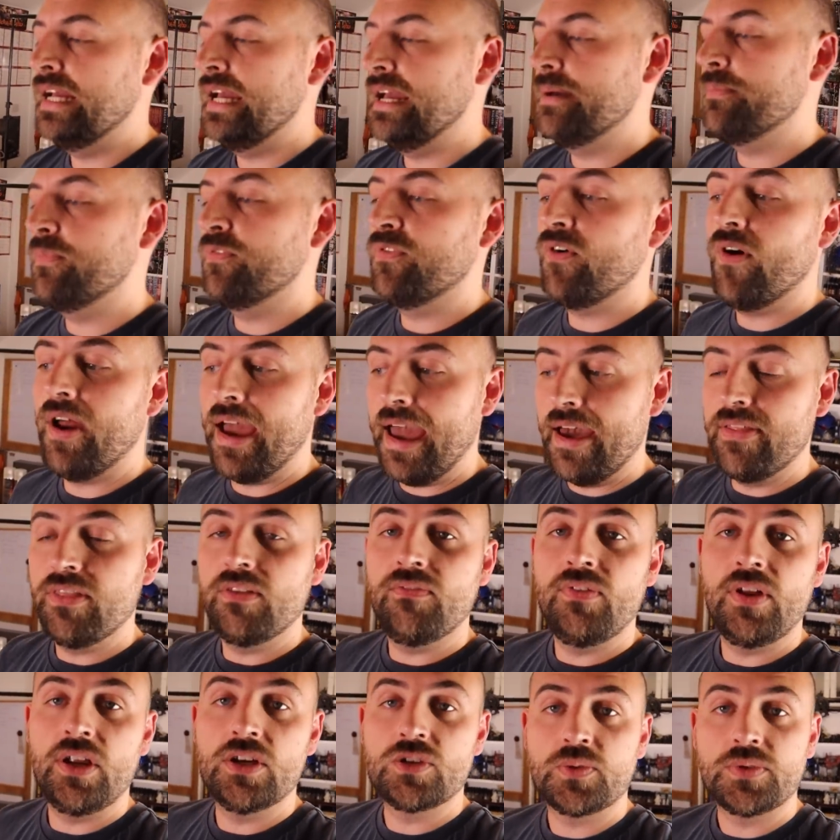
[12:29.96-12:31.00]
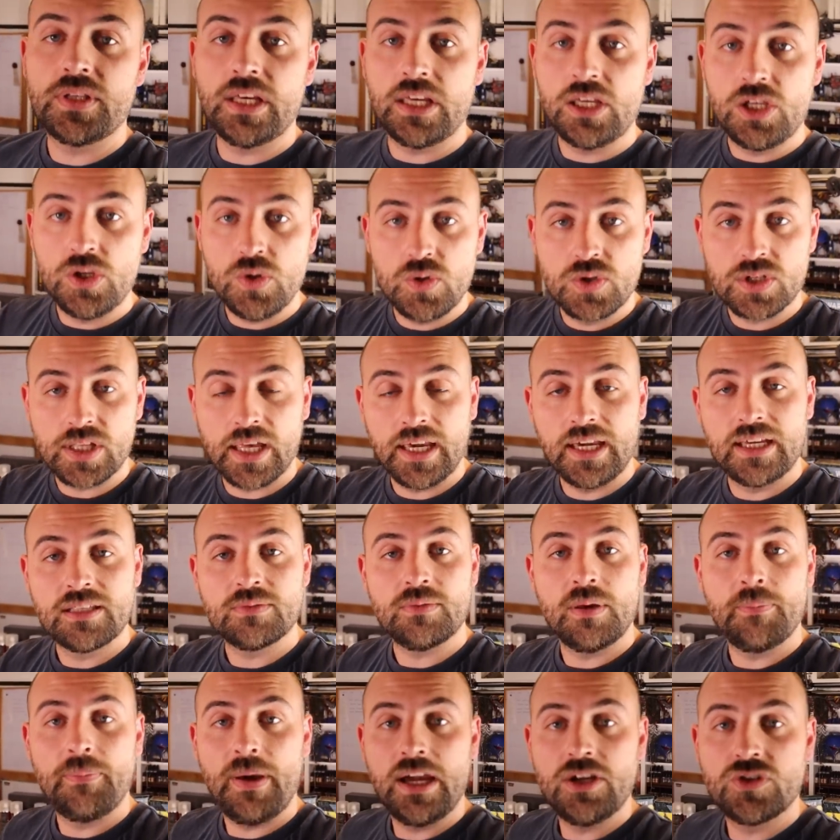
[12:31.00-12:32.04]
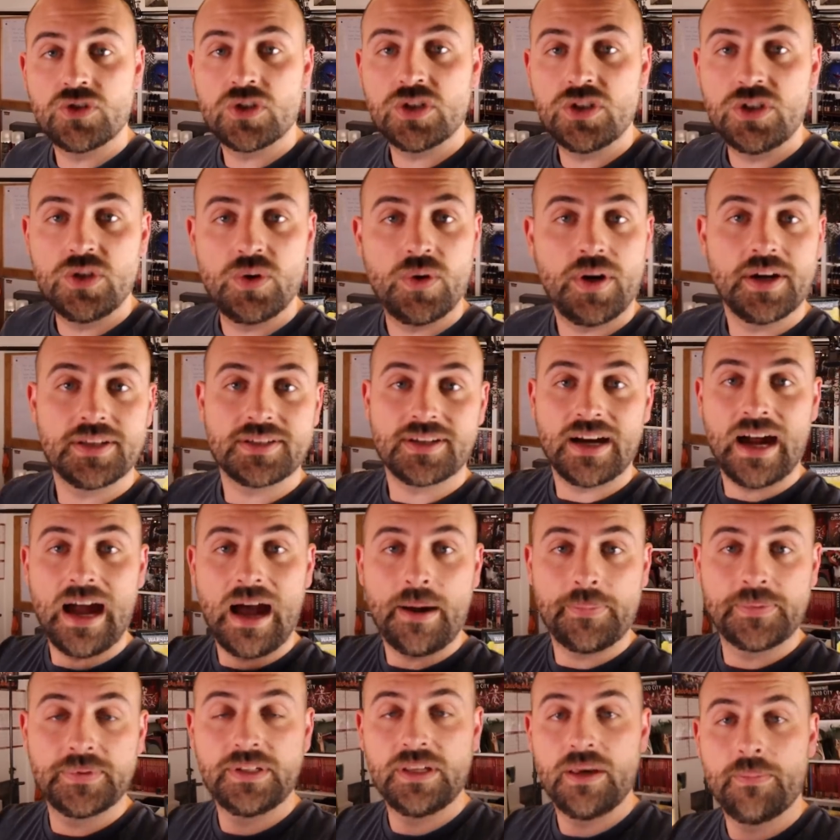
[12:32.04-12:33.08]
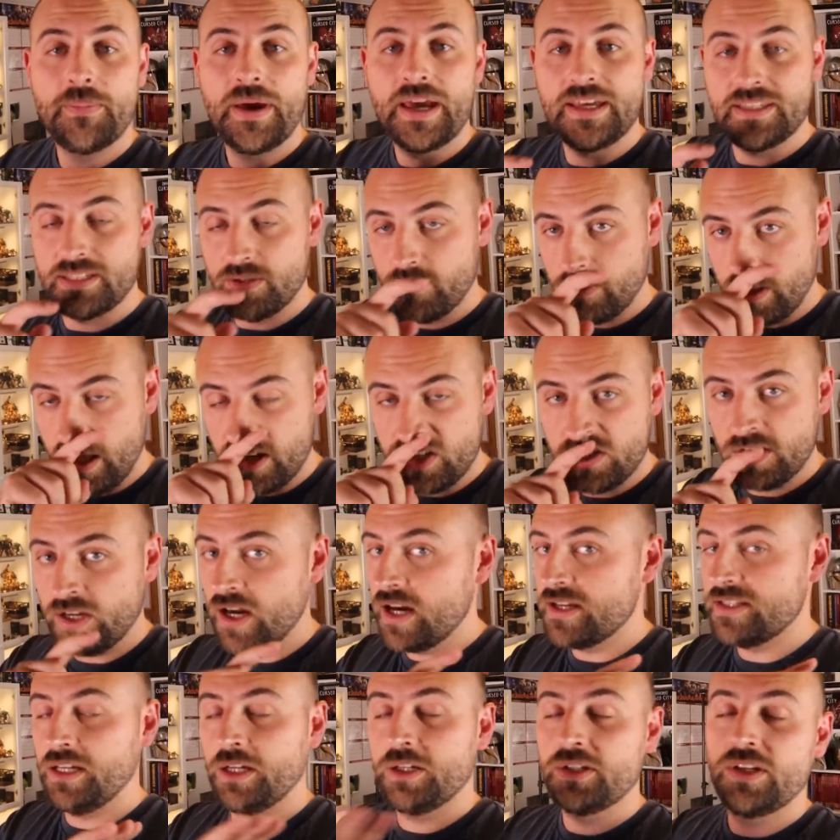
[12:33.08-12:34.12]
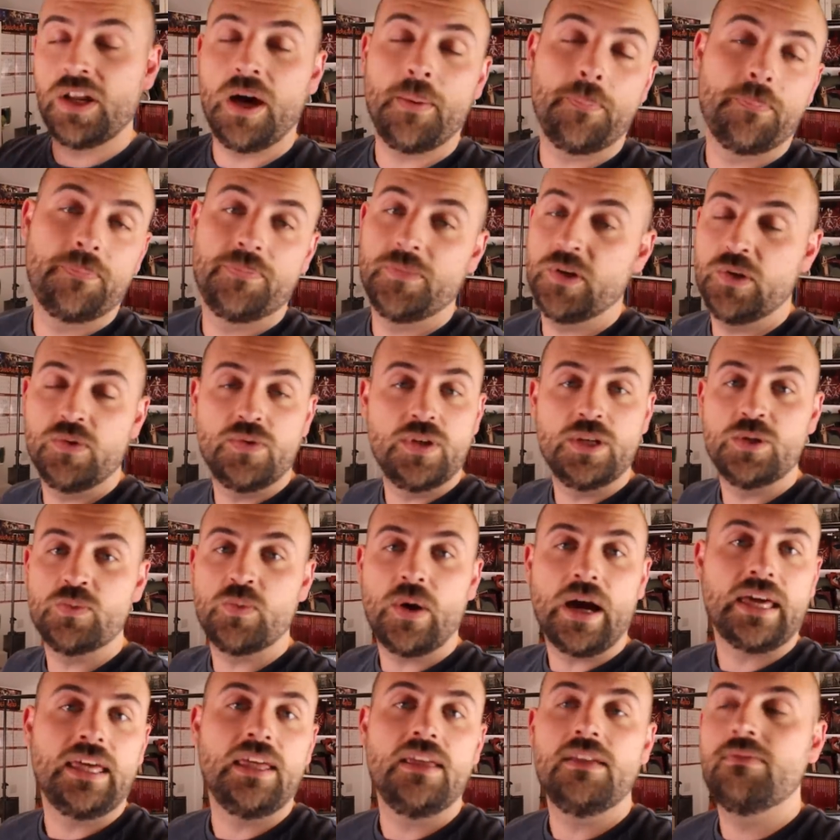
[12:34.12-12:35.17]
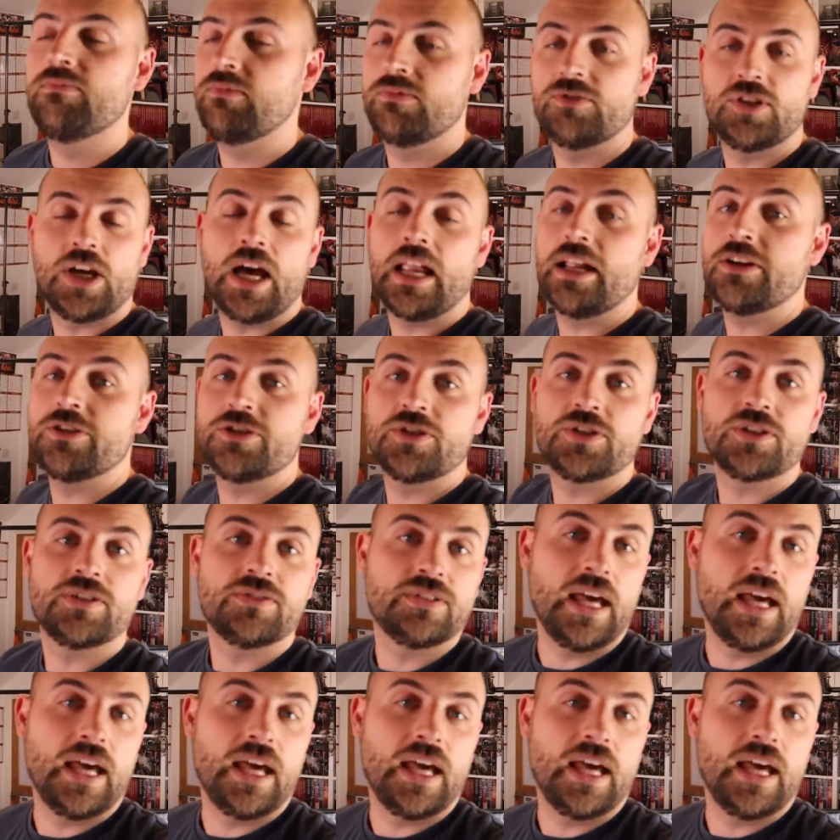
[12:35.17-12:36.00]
And before I end the video, just want to say a huge thank you to my patrons. You guys are absolutely amazing. Without you guys, I could not do these wacky challenges or